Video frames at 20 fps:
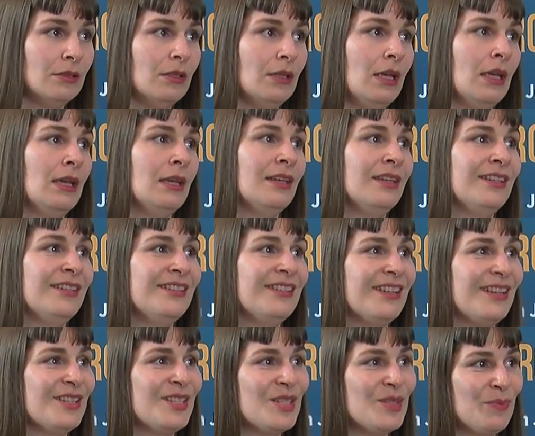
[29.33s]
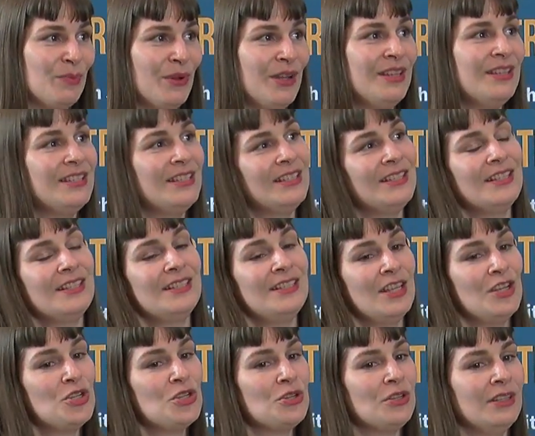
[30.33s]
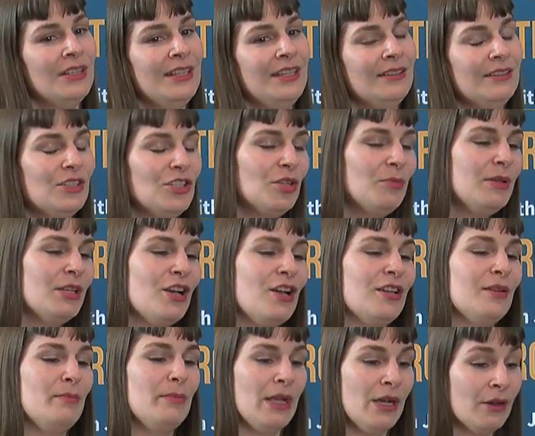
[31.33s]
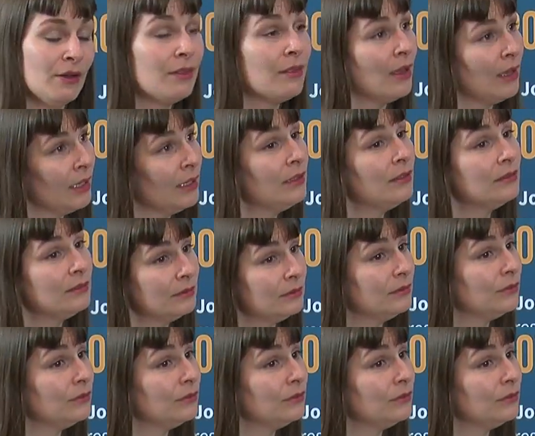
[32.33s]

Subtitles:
And a sprint is essentially, should be called a marathon.